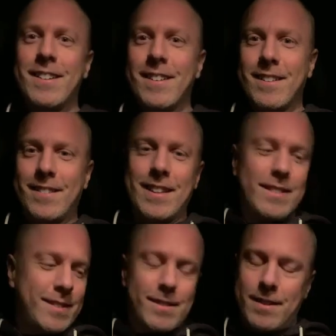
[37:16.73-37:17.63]
because
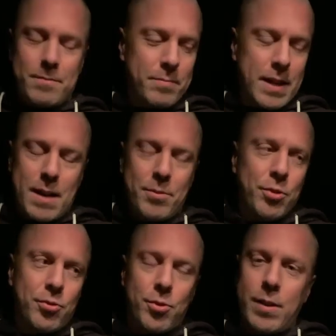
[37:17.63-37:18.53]
it's but I'm
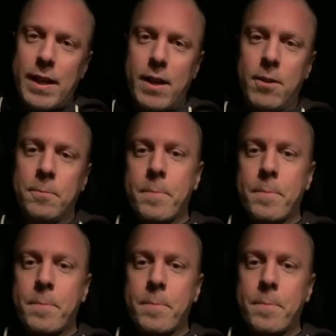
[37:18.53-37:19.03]
used to it now.